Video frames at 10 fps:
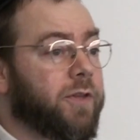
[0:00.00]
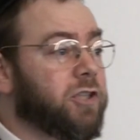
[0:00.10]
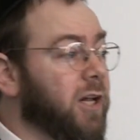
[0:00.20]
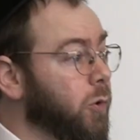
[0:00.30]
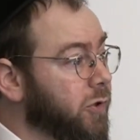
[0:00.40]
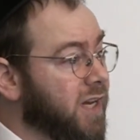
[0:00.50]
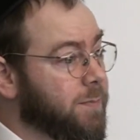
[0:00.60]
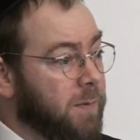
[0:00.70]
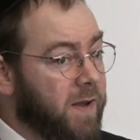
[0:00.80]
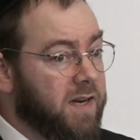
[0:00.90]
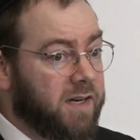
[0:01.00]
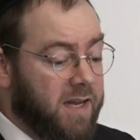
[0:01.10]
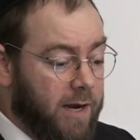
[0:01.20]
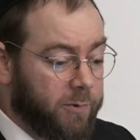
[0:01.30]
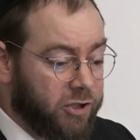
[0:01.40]
the child order has been paid and
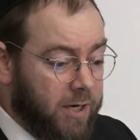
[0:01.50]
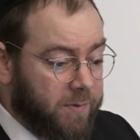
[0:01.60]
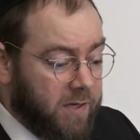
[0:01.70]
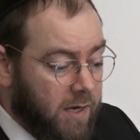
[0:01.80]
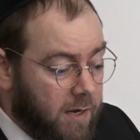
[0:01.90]
can now be shipped,